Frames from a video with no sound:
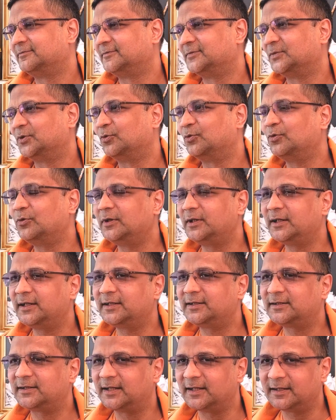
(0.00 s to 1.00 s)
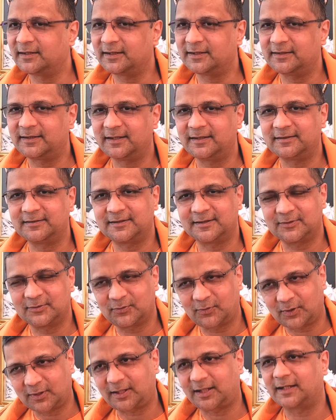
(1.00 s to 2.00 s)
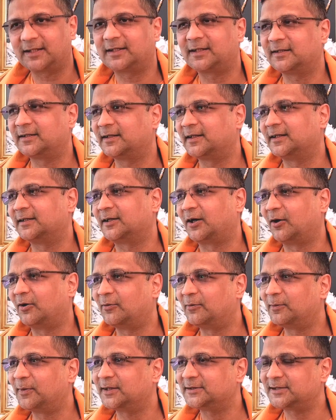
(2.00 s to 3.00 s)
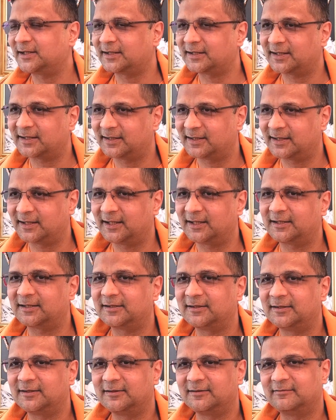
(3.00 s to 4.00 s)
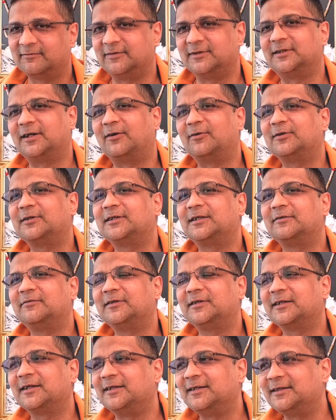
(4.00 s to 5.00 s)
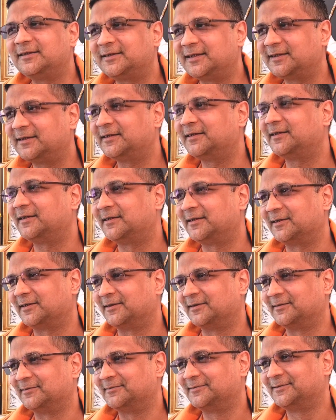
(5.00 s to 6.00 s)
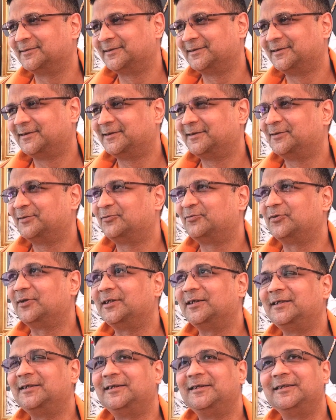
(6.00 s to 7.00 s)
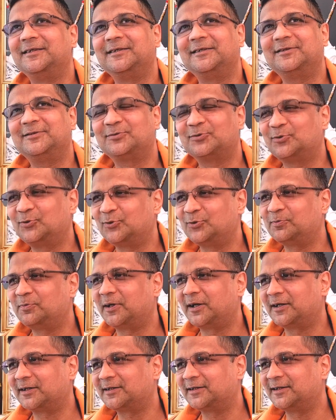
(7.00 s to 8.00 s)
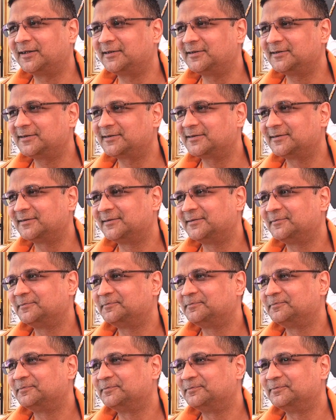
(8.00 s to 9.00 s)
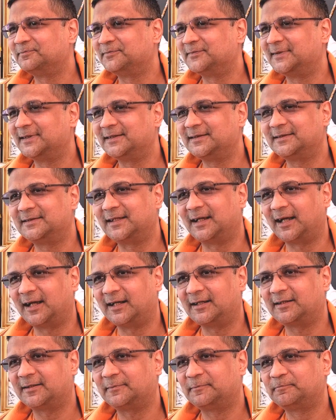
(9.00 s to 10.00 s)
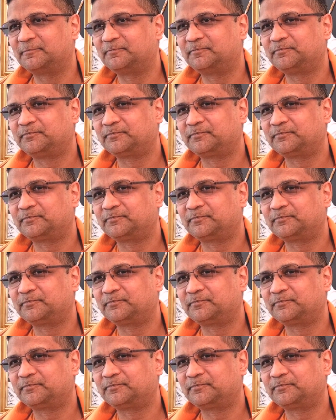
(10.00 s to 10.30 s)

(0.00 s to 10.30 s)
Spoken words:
The only thing he thinks is what I can get, how much I can get without giving anything in return. Free deals, good bargains, this, that.